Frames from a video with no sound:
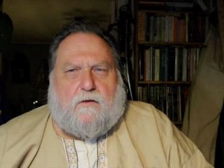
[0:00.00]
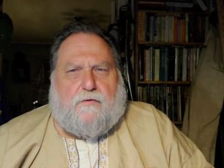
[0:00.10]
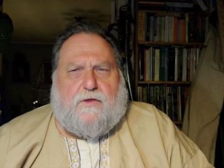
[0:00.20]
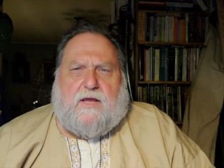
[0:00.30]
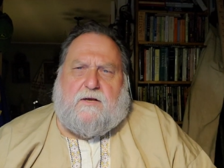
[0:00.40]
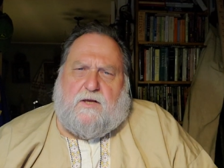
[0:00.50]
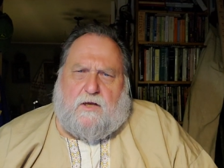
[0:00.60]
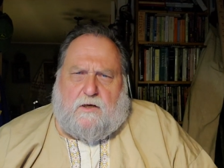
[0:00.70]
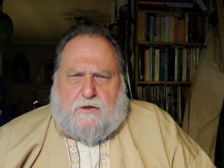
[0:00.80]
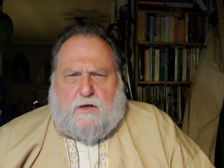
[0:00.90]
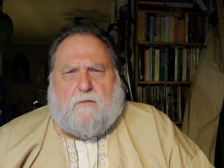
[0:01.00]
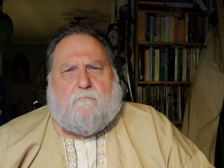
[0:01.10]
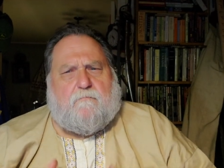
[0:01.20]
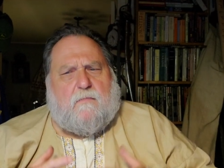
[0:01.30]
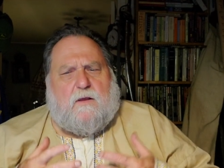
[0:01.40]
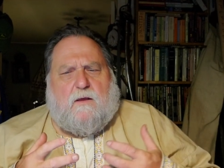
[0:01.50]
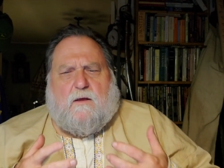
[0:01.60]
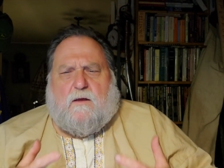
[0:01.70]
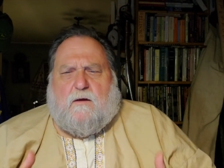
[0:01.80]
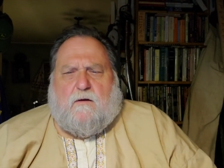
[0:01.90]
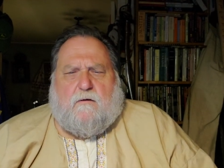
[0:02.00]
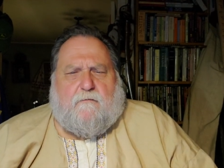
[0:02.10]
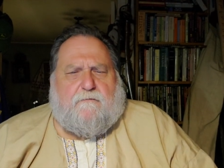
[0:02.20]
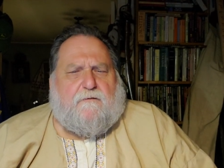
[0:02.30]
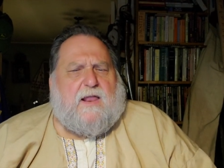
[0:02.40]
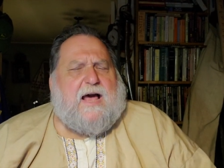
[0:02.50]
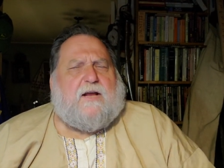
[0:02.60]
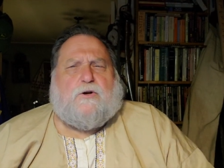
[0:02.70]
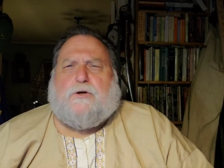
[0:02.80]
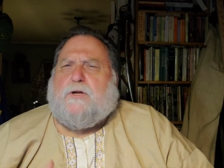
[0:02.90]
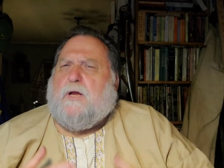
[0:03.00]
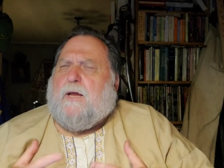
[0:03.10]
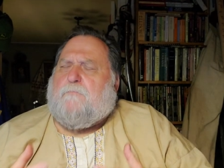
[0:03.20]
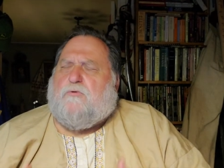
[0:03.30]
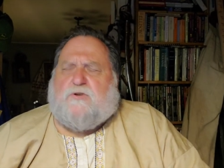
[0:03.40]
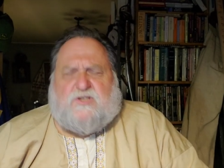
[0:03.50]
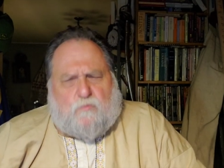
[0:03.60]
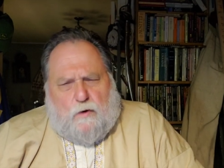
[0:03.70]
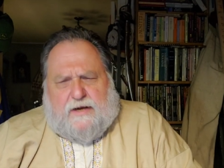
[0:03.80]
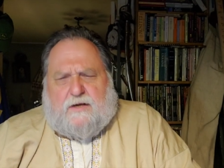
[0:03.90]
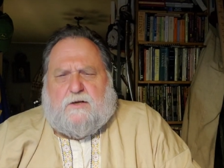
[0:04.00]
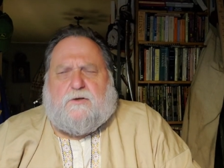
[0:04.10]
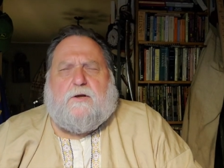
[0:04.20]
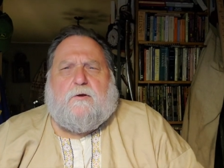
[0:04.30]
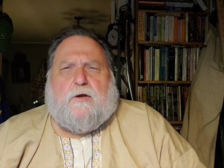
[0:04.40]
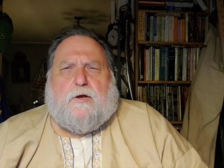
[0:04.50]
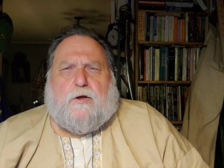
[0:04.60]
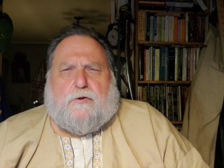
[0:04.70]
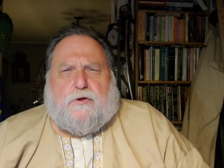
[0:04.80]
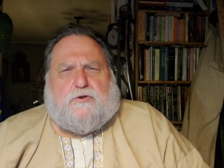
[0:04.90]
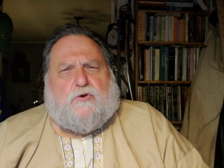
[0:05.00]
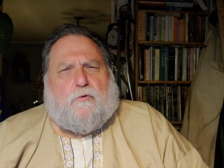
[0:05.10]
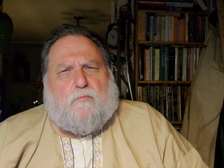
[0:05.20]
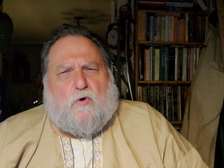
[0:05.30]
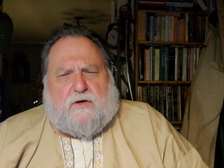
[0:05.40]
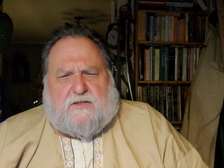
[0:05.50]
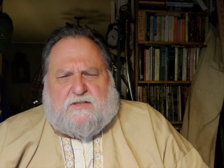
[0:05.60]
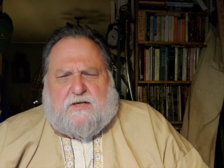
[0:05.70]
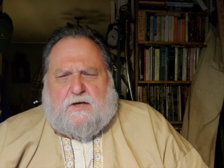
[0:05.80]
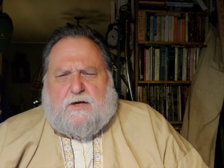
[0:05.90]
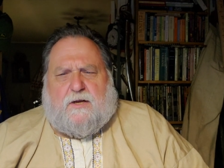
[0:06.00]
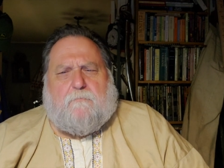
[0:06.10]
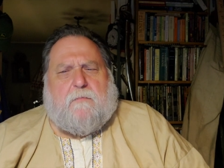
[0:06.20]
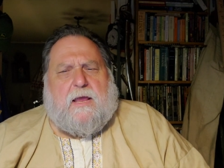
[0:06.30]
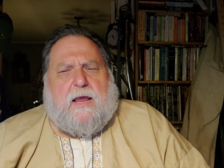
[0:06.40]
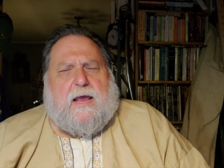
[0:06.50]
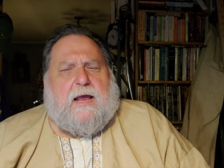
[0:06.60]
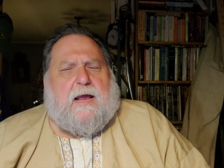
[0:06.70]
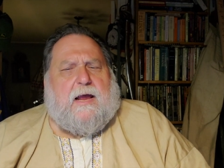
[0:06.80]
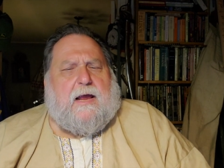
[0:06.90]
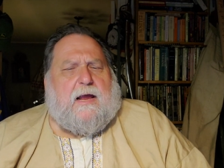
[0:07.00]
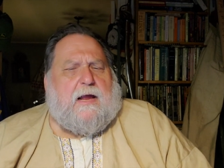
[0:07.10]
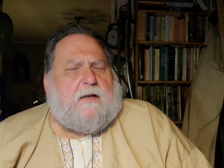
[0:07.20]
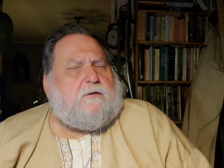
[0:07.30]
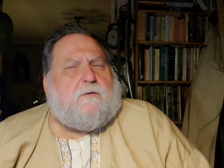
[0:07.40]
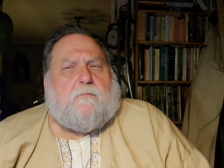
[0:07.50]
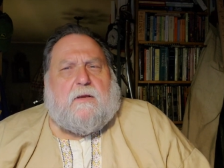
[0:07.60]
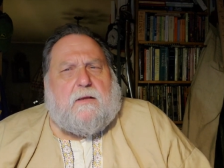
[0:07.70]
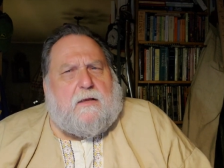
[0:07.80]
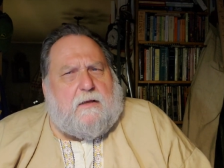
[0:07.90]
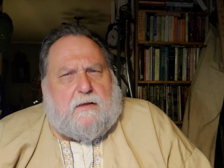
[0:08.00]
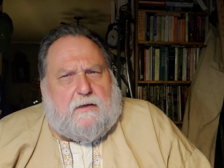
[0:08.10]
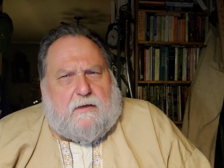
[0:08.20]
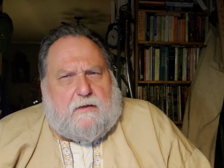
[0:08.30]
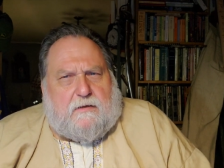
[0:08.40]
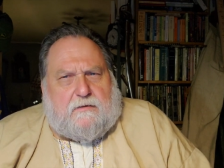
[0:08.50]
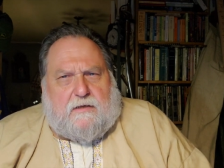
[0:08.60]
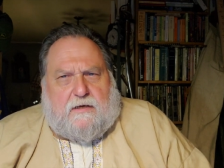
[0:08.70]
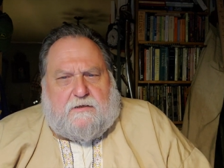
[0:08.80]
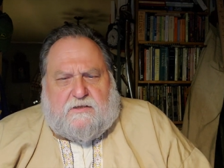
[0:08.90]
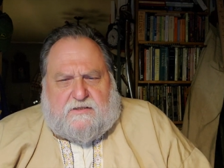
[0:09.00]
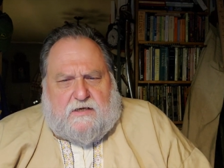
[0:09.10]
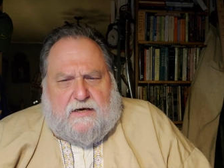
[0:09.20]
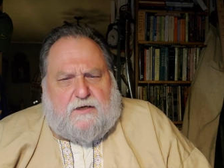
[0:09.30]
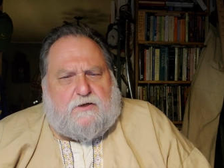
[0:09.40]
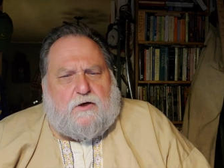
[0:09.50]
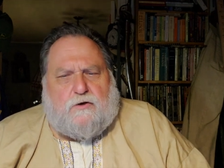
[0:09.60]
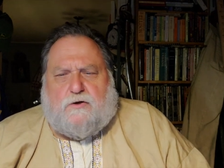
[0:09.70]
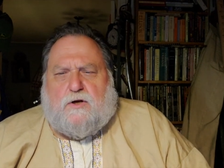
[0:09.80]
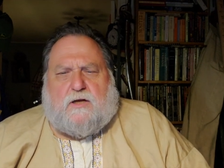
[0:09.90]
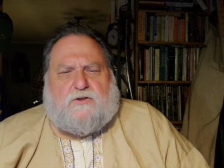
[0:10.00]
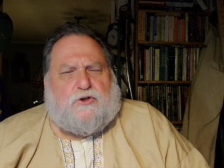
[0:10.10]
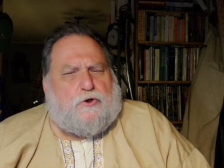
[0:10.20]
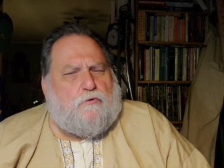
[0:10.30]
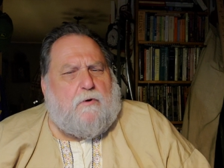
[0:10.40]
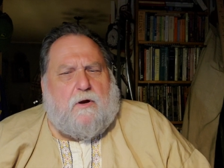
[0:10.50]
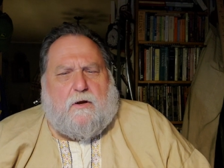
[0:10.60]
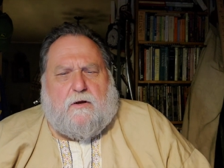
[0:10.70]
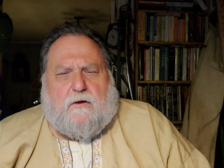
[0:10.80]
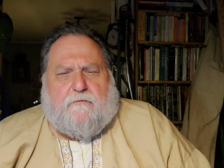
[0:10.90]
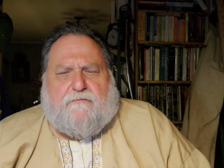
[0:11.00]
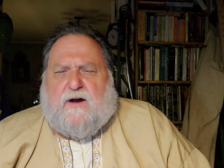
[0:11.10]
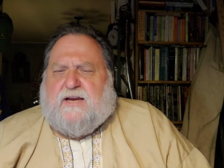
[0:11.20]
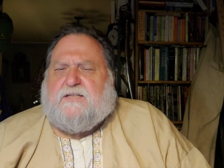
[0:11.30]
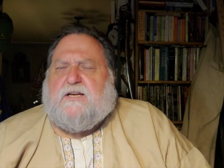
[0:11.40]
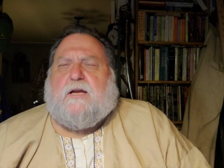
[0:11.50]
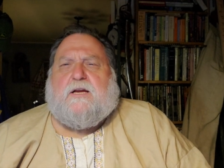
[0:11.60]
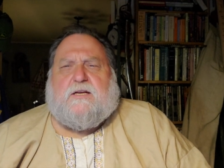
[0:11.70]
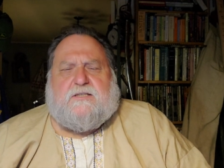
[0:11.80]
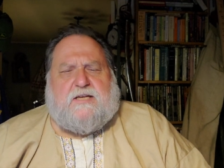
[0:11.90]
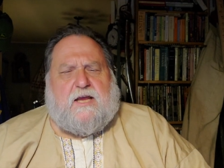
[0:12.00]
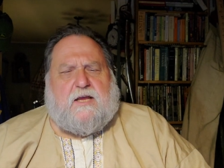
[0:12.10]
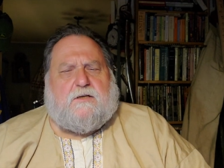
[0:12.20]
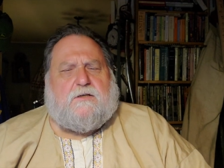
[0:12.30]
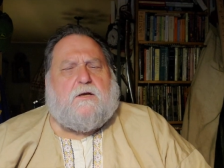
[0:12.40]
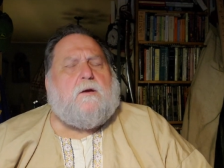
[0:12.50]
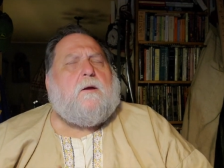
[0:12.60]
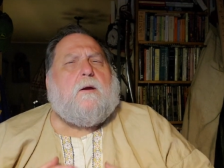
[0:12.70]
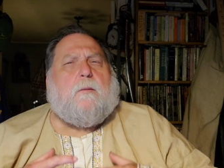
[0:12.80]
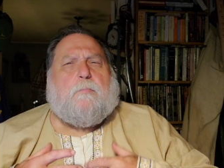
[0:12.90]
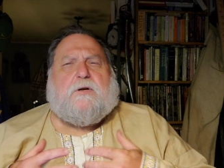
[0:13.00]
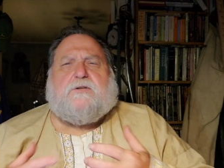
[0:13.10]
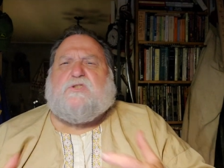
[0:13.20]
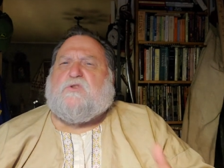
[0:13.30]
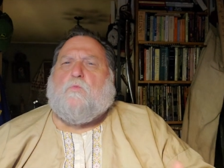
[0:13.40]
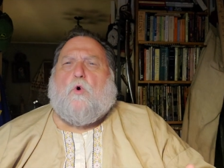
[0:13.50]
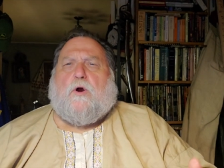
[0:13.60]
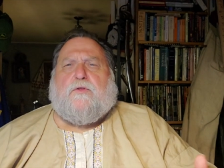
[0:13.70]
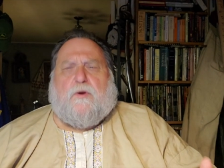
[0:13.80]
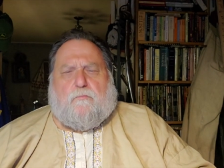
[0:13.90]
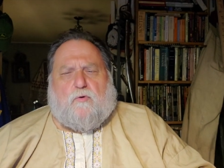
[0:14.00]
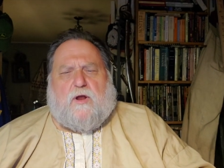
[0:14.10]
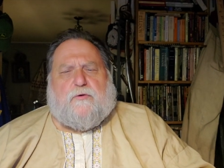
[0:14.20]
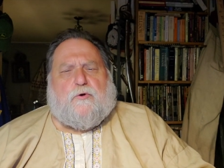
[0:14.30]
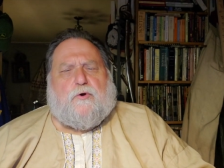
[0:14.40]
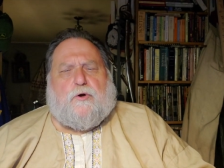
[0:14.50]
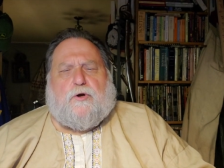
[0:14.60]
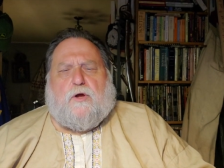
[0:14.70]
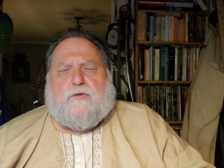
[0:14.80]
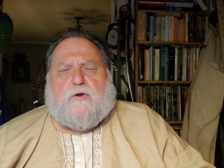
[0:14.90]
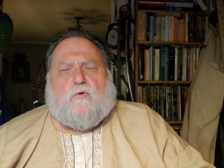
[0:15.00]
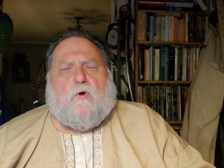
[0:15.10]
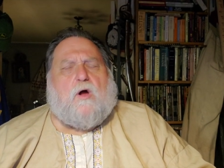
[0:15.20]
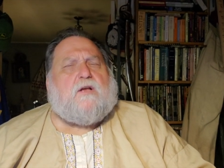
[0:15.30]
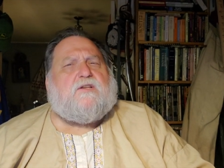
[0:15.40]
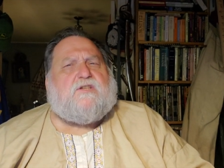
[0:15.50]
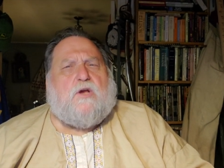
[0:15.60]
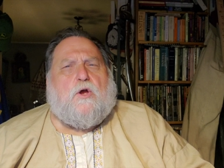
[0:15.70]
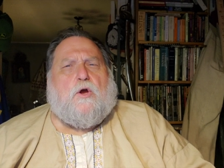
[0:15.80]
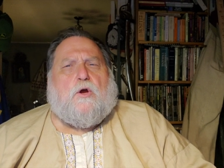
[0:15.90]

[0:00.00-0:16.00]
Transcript: Then Ilya, flattered and persuaded the two Bogatyri, and they decided not to fight and contend, but swore their brotherhood on the cross.